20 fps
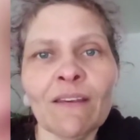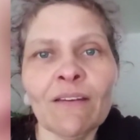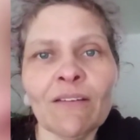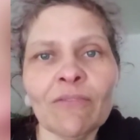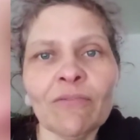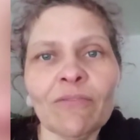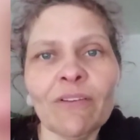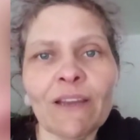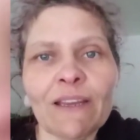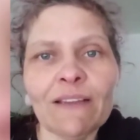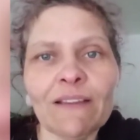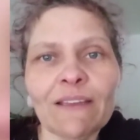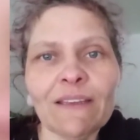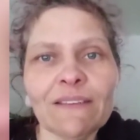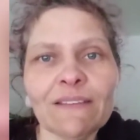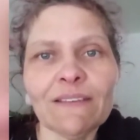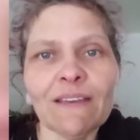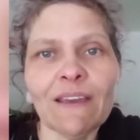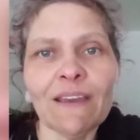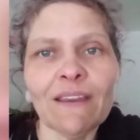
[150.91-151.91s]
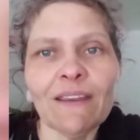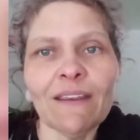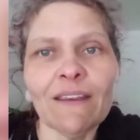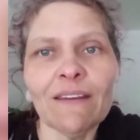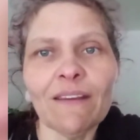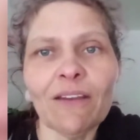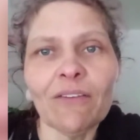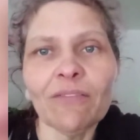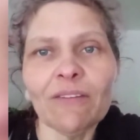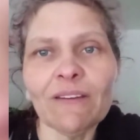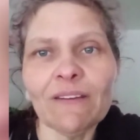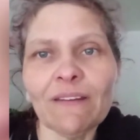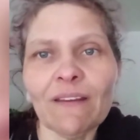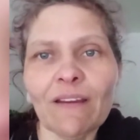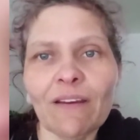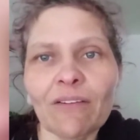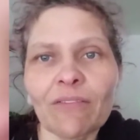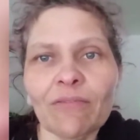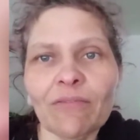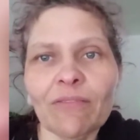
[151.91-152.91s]
finally say enough is
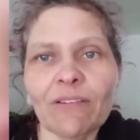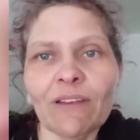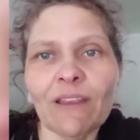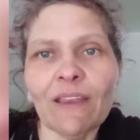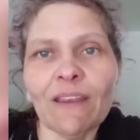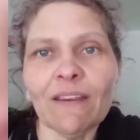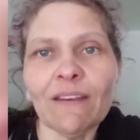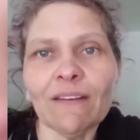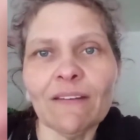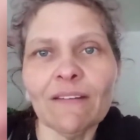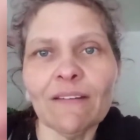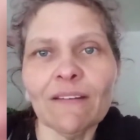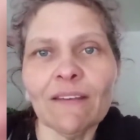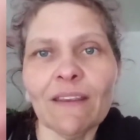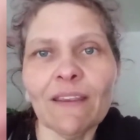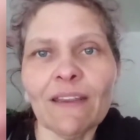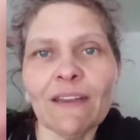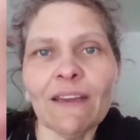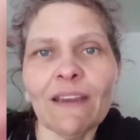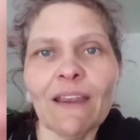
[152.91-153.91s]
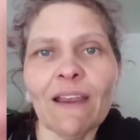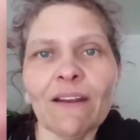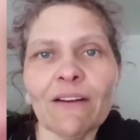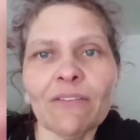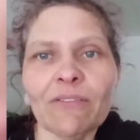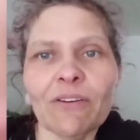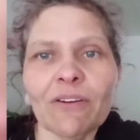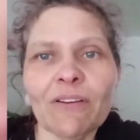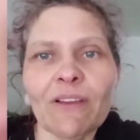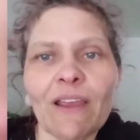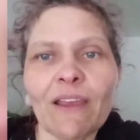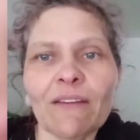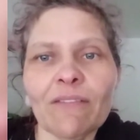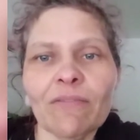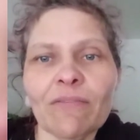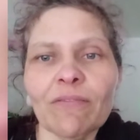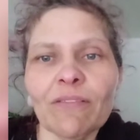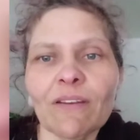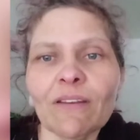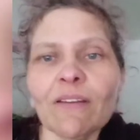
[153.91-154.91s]
enough and get it out of your
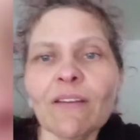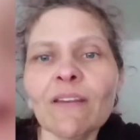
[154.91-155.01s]
life.